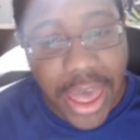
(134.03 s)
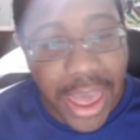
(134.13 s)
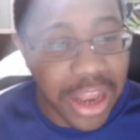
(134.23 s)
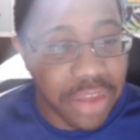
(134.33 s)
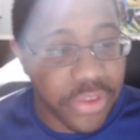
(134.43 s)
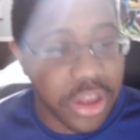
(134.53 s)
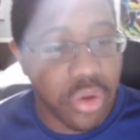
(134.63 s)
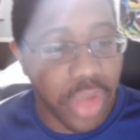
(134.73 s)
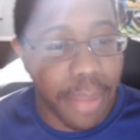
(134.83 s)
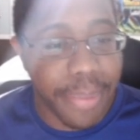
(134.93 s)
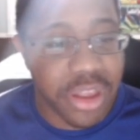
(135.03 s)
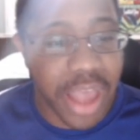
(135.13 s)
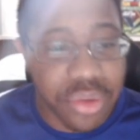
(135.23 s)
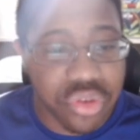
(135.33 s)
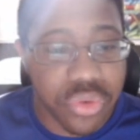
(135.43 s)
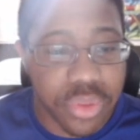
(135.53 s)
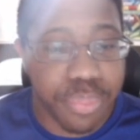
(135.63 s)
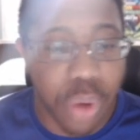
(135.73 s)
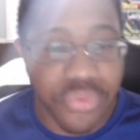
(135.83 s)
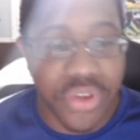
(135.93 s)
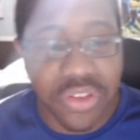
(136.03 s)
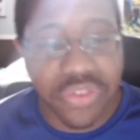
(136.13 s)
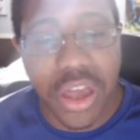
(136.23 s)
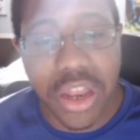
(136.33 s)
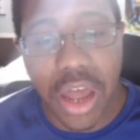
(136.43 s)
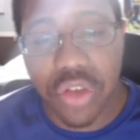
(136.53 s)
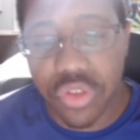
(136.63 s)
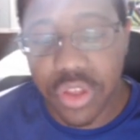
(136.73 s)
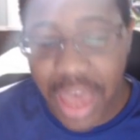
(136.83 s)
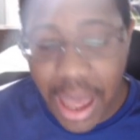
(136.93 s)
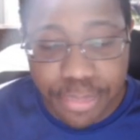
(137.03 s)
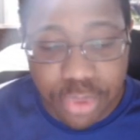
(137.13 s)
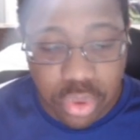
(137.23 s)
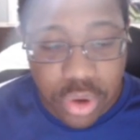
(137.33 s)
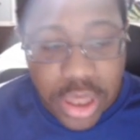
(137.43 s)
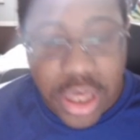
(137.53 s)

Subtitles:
in a video that had been captured from both inside and outside the Capitol.